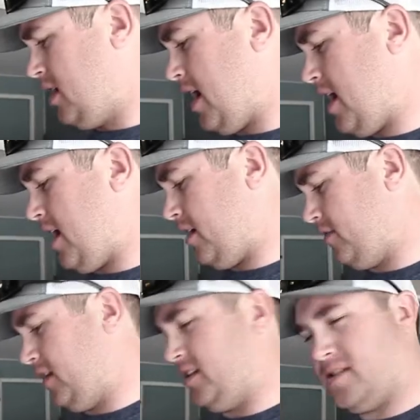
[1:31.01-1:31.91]
I have
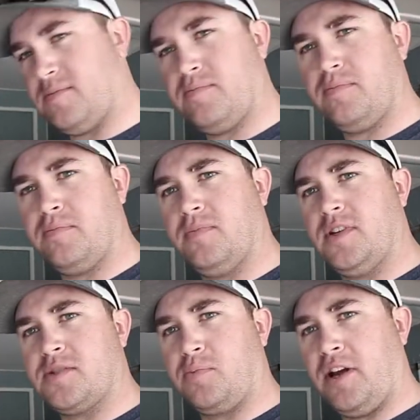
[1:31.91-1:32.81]

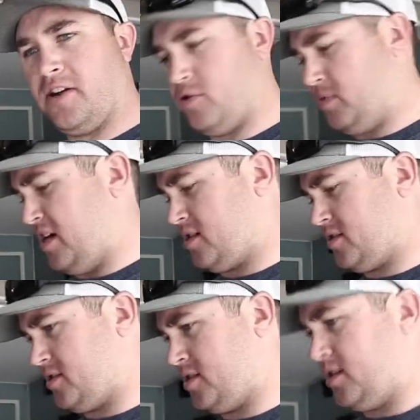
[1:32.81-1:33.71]
this Plano
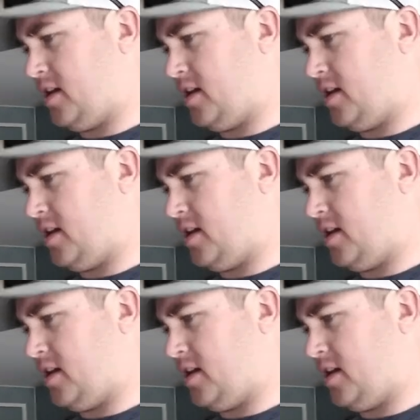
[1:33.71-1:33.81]
box